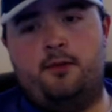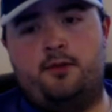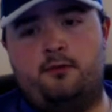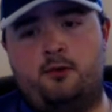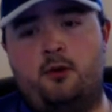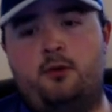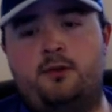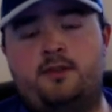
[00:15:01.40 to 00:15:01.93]

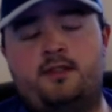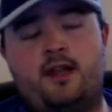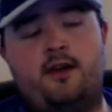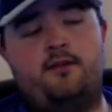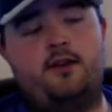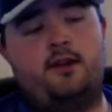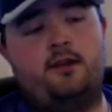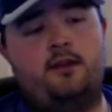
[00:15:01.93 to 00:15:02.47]
were only
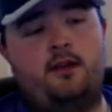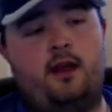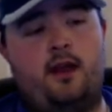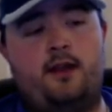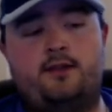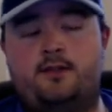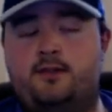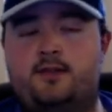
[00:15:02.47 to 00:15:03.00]
7. And
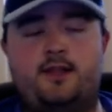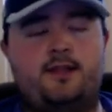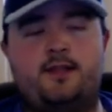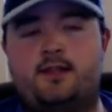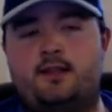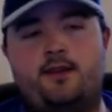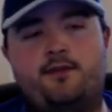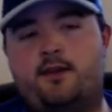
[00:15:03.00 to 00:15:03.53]
as soon as they
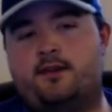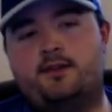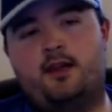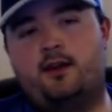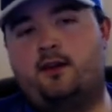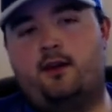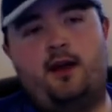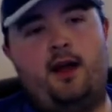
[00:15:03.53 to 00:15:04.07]
said 7, I was
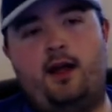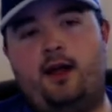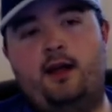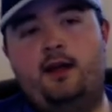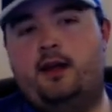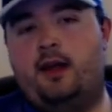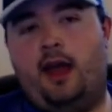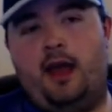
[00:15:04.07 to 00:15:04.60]
like,
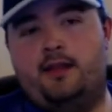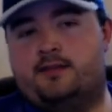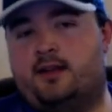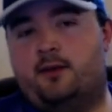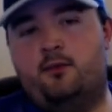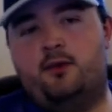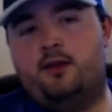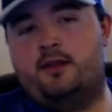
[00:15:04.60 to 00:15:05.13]

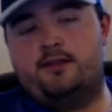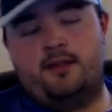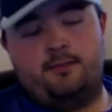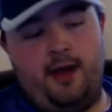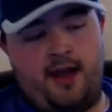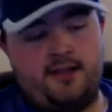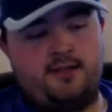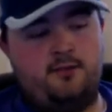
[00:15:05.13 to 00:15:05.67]
some
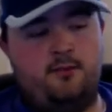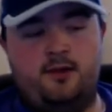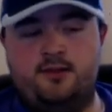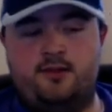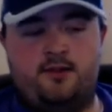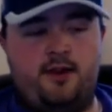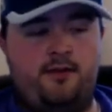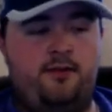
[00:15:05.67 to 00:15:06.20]
X and ones
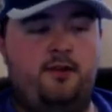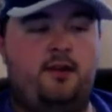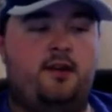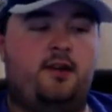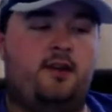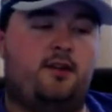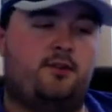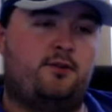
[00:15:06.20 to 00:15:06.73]
are definitely
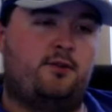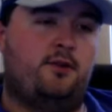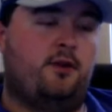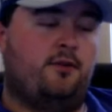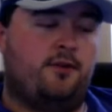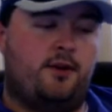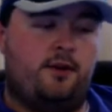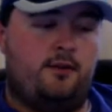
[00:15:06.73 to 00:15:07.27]
gonna get screwed over.